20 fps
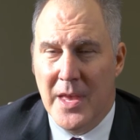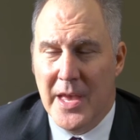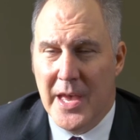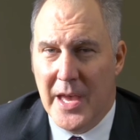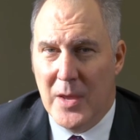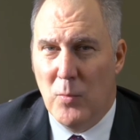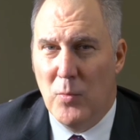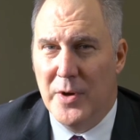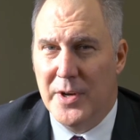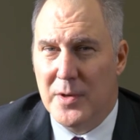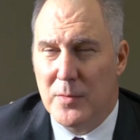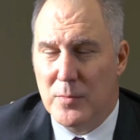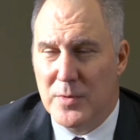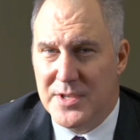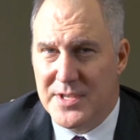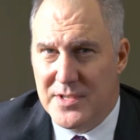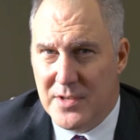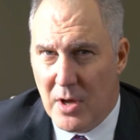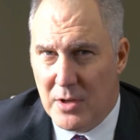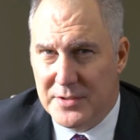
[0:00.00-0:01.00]
And what it
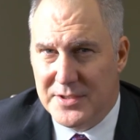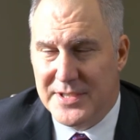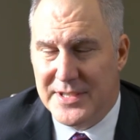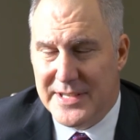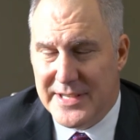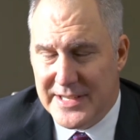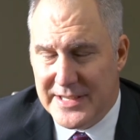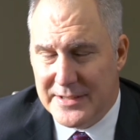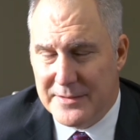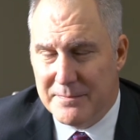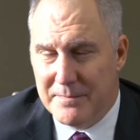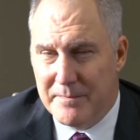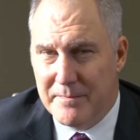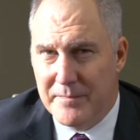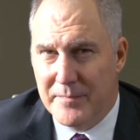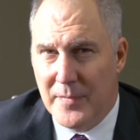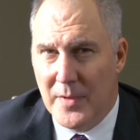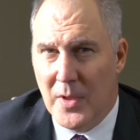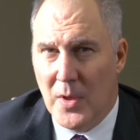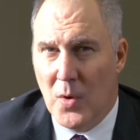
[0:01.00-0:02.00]
resulted in
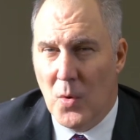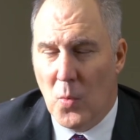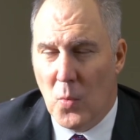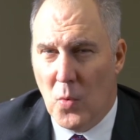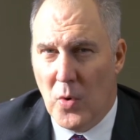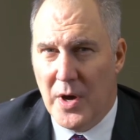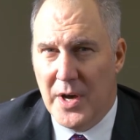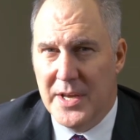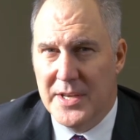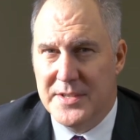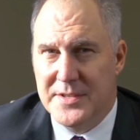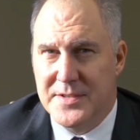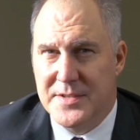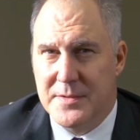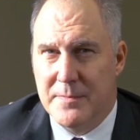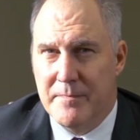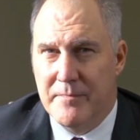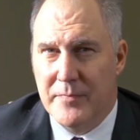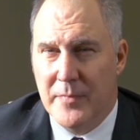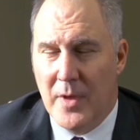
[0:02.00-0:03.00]

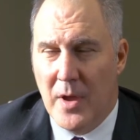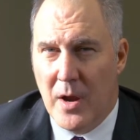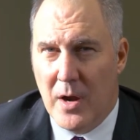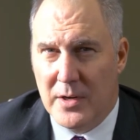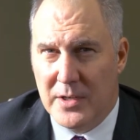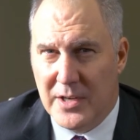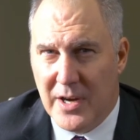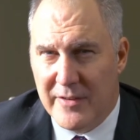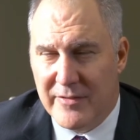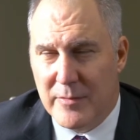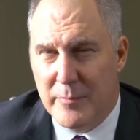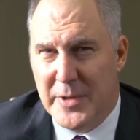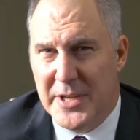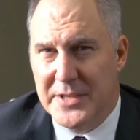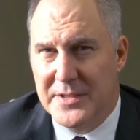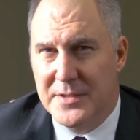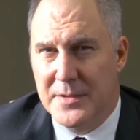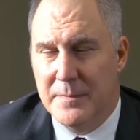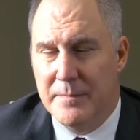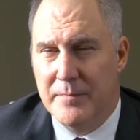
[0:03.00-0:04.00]
was our
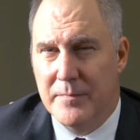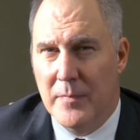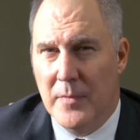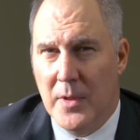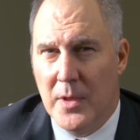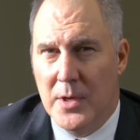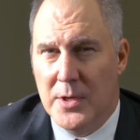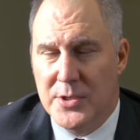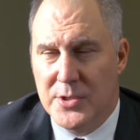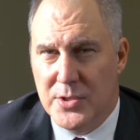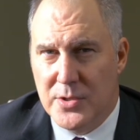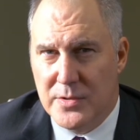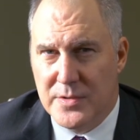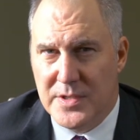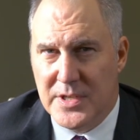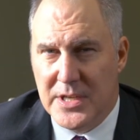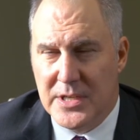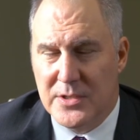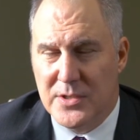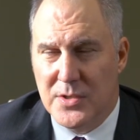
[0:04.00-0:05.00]
government
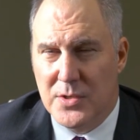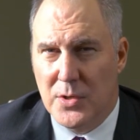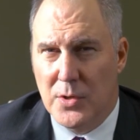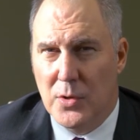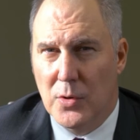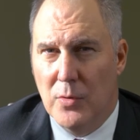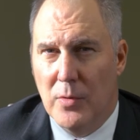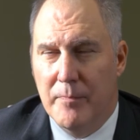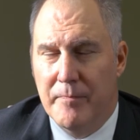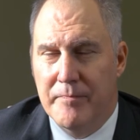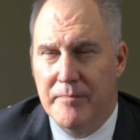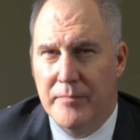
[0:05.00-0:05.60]
choosing to